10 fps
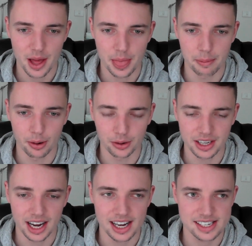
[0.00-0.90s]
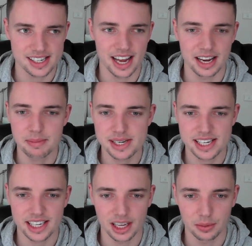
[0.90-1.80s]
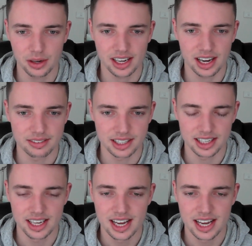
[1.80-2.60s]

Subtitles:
the podcast, and in particular, I wanted to cover